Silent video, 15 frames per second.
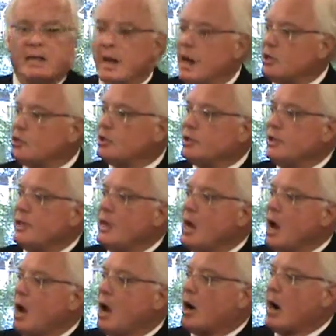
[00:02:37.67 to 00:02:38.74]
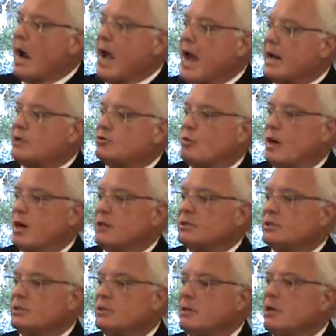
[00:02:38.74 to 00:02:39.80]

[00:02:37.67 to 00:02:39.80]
Actually, our address,